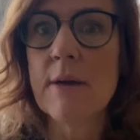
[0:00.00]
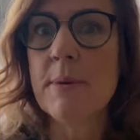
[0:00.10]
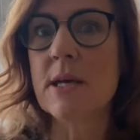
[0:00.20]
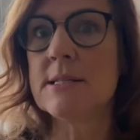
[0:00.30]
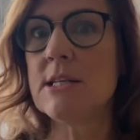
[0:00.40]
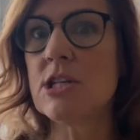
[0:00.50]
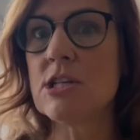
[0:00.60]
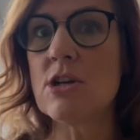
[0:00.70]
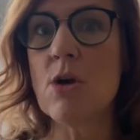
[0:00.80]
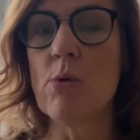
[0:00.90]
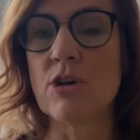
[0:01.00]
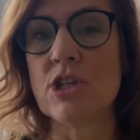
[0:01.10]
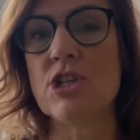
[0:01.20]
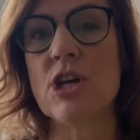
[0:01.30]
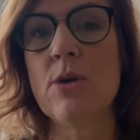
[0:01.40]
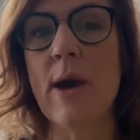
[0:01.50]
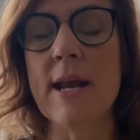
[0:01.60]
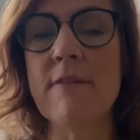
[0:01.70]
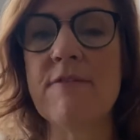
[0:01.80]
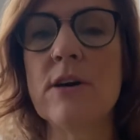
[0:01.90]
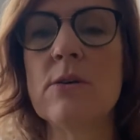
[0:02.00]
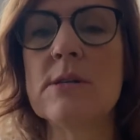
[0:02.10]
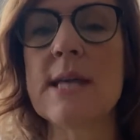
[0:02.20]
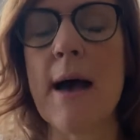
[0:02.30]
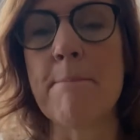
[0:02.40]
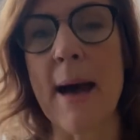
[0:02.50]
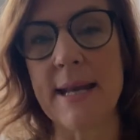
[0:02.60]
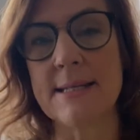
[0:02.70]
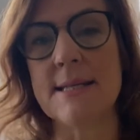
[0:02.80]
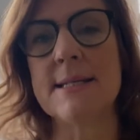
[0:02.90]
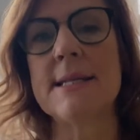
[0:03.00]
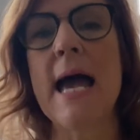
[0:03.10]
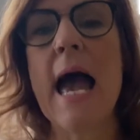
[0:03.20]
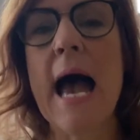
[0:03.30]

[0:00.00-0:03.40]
because he doesn't know what to do and he feels abandoned